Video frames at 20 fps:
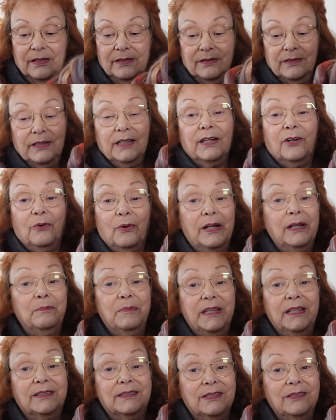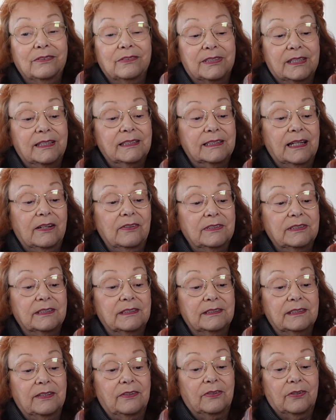You get quite a bit too, 6
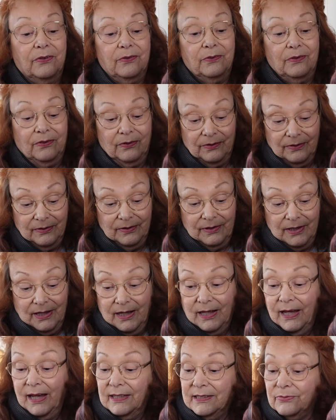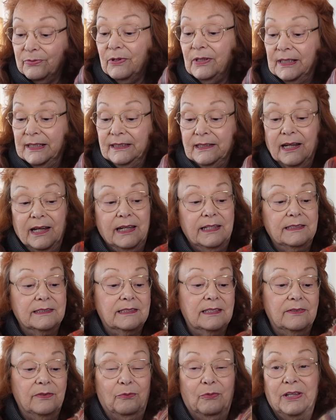ounces in total. That's really nice,
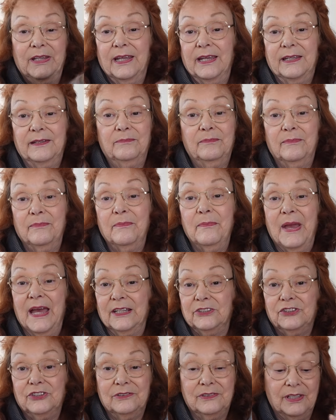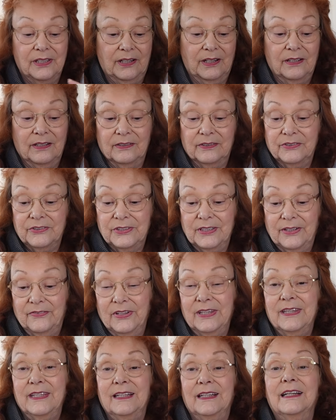the way they match the colors and
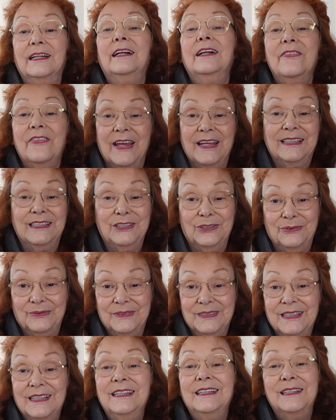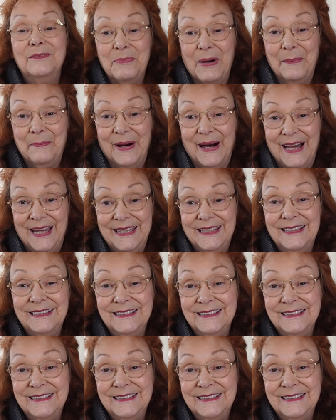everything. Thank you. Bye-bye.